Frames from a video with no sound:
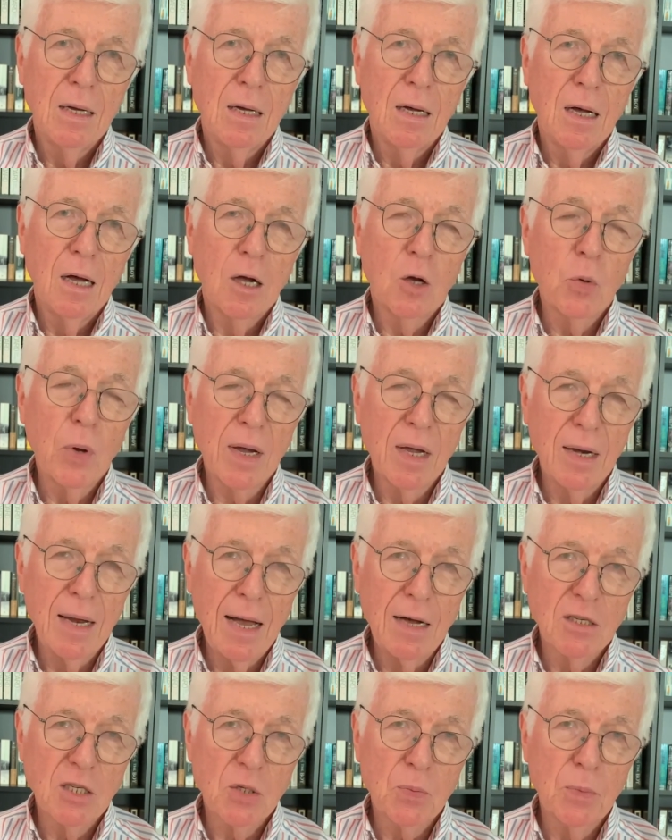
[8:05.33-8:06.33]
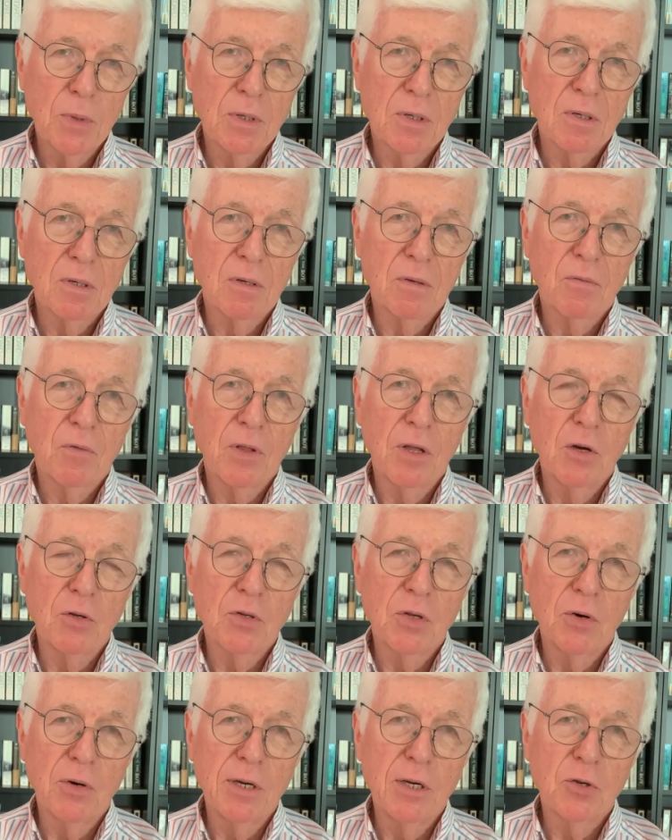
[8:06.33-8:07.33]
A quick announcement for those
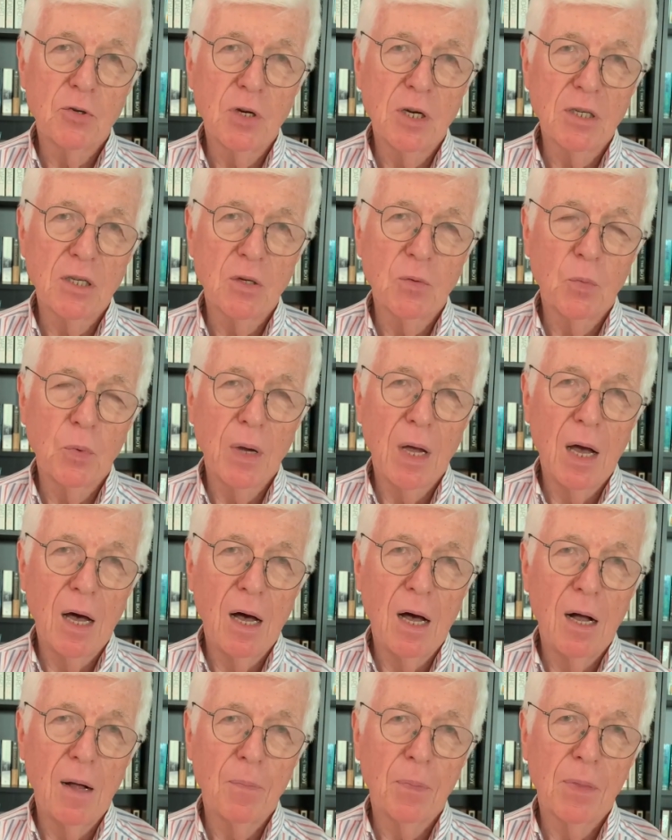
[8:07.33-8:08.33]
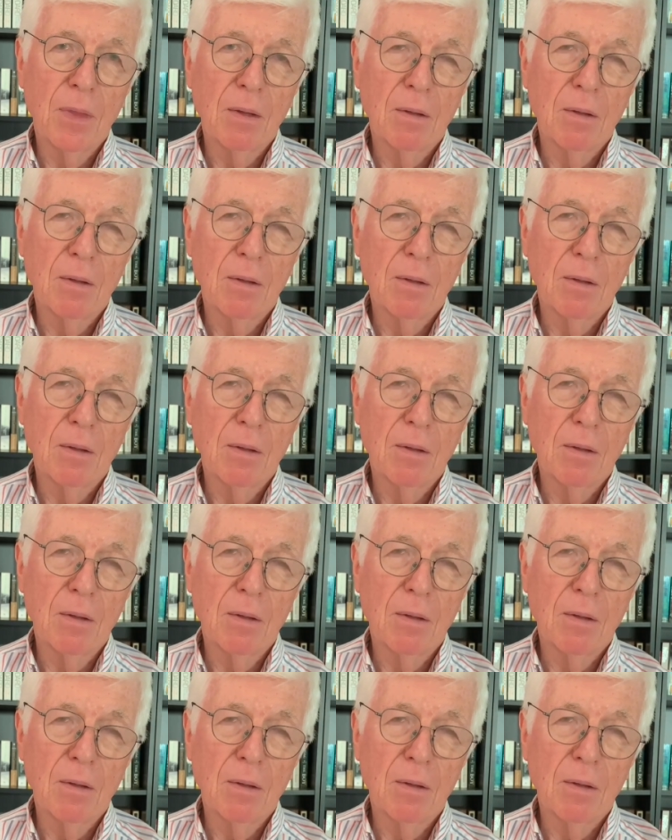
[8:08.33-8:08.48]
that are interested: we are